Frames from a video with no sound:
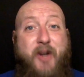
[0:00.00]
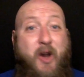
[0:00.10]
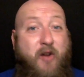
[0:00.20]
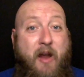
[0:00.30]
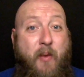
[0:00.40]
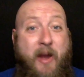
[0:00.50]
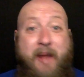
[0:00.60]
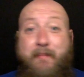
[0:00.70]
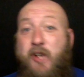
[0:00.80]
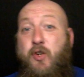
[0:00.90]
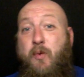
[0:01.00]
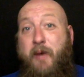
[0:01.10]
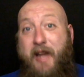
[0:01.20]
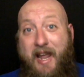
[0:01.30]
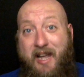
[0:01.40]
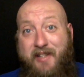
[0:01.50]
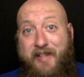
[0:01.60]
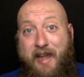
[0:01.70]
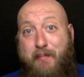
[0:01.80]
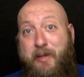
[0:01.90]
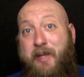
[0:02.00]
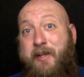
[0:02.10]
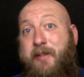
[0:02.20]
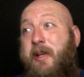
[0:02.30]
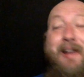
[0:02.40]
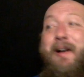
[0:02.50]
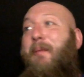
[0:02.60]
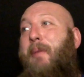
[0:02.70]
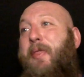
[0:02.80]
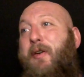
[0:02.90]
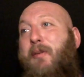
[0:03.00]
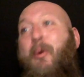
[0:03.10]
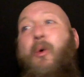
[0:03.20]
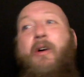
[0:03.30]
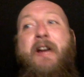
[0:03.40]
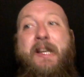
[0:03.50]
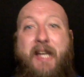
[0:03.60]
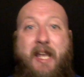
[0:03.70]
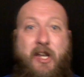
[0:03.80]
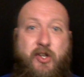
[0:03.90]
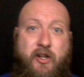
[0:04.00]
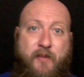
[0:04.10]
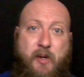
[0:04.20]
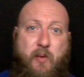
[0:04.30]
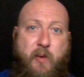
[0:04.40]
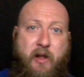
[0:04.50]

a great way to measure what has happened, but they're a poor indication of what will